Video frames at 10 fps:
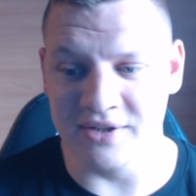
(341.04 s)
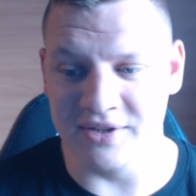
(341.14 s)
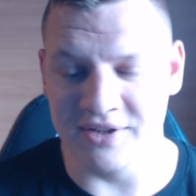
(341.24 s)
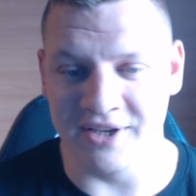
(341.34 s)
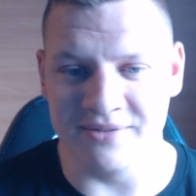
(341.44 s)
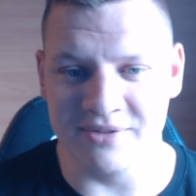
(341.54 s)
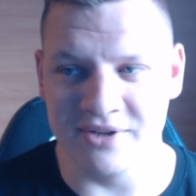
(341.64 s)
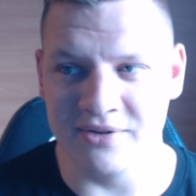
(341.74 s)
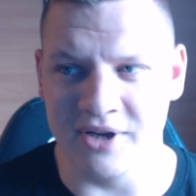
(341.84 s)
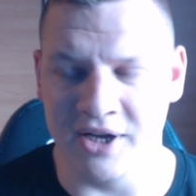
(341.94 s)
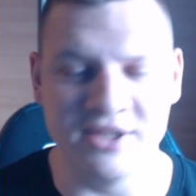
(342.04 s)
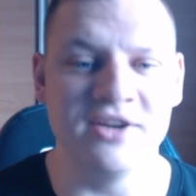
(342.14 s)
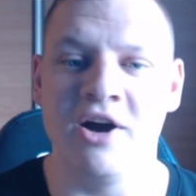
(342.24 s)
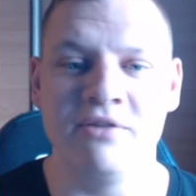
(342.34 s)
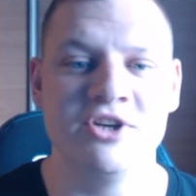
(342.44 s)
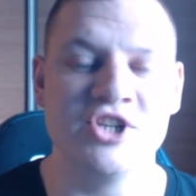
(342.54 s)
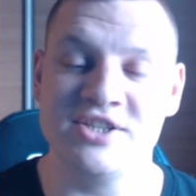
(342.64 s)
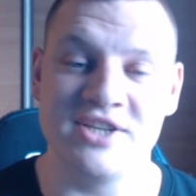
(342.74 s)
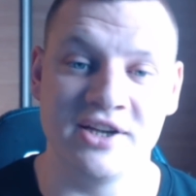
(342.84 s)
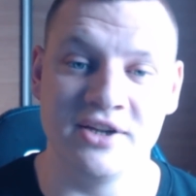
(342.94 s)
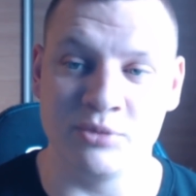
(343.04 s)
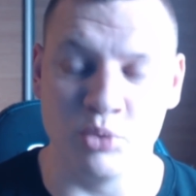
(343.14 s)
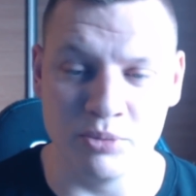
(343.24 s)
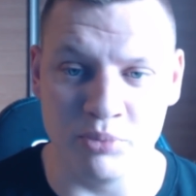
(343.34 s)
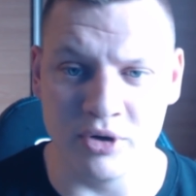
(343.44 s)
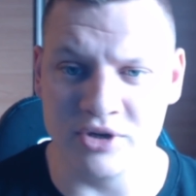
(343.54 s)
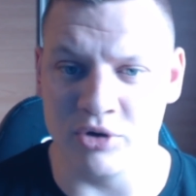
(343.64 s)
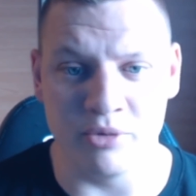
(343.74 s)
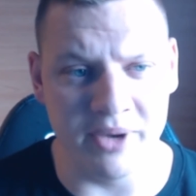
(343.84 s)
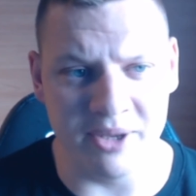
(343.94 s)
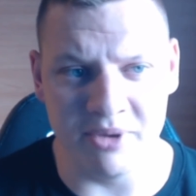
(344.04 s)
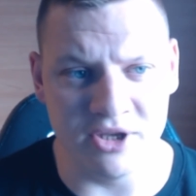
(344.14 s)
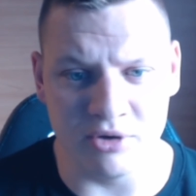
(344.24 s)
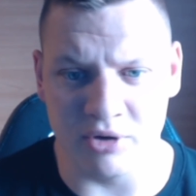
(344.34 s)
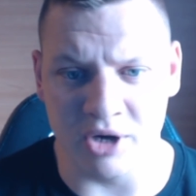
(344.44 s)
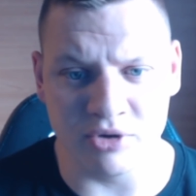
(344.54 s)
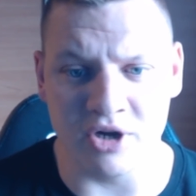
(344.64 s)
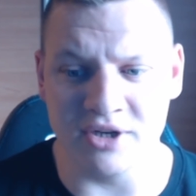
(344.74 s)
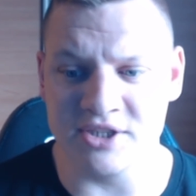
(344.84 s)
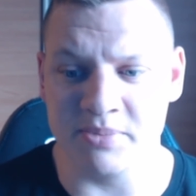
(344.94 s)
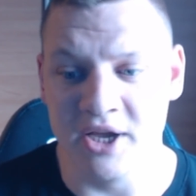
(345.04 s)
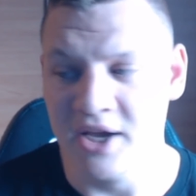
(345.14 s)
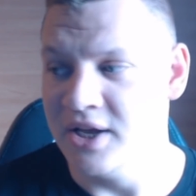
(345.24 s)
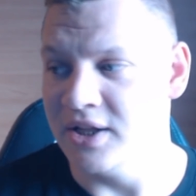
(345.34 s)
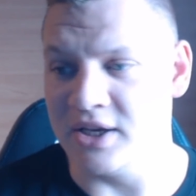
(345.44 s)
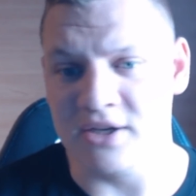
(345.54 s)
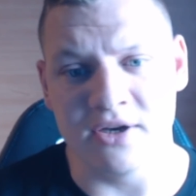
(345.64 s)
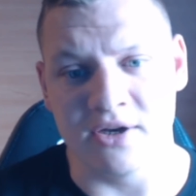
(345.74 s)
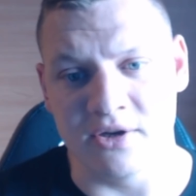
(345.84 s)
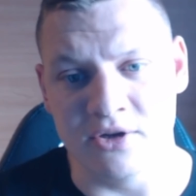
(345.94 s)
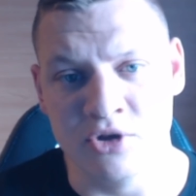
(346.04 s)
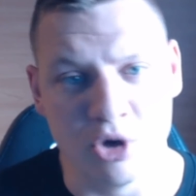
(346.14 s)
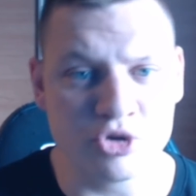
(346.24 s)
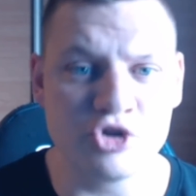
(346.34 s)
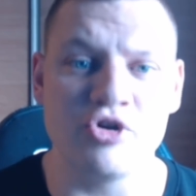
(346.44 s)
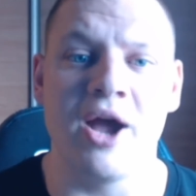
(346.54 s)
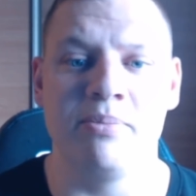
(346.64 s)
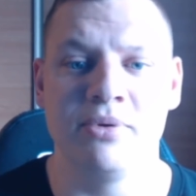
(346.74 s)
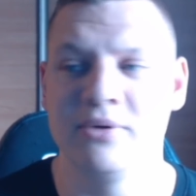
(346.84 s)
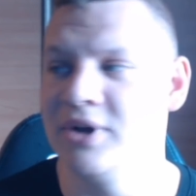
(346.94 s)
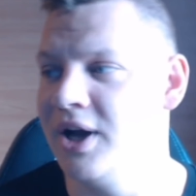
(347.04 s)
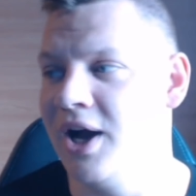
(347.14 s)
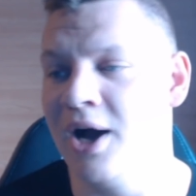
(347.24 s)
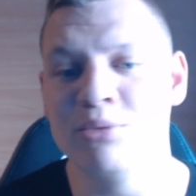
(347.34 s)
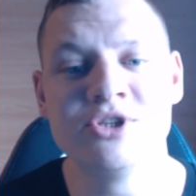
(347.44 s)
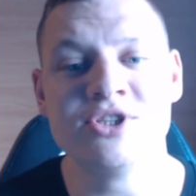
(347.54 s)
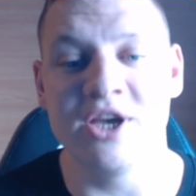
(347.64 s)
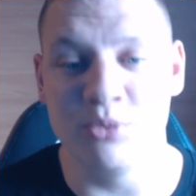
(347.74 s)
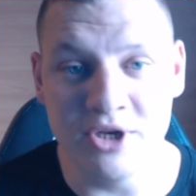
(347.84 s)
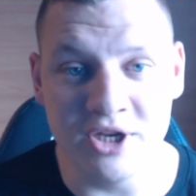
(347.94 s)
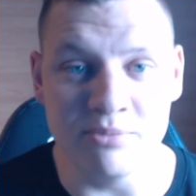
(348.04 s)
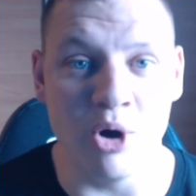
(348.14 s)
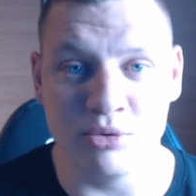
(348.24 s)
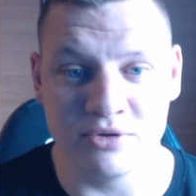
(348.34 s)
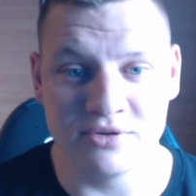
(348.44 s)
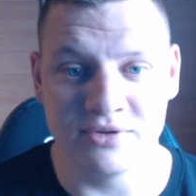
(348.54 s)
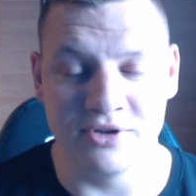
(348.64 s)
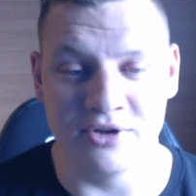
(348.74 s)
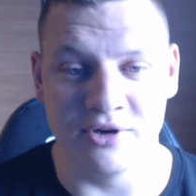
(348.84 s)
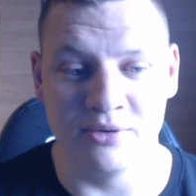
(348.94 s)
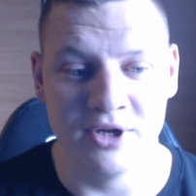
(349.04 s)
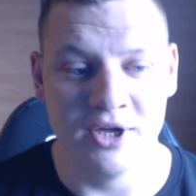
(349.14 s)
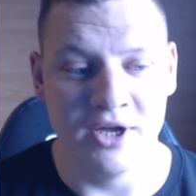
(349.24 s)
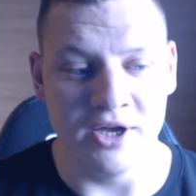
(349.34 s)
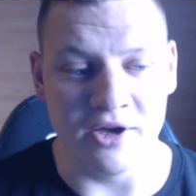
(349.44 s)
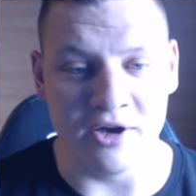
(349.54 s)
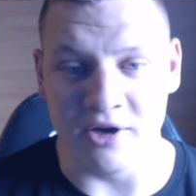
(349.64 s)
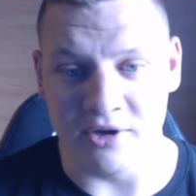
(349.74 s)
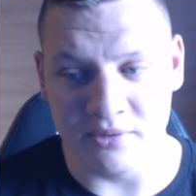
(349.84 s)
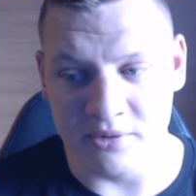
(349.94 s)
like, I think RVJ said at one point, or maybe, you know, out of context, but like, no strap. I would say we need both. You know,